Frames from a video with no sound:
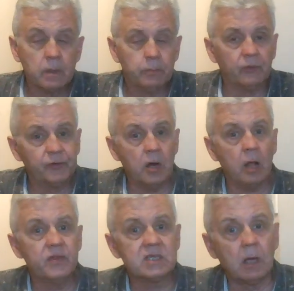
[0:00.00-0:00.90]
But for all
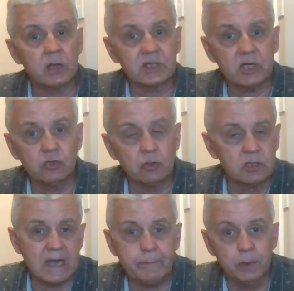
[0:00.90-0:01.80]
these lots that
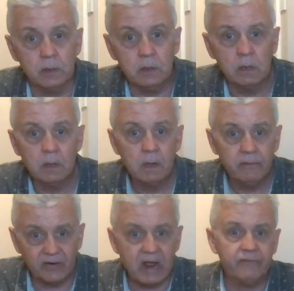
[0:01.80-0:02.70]
shouldn't happen,
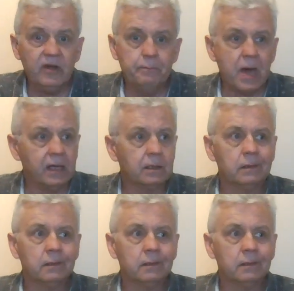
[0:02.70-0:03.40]
for every bad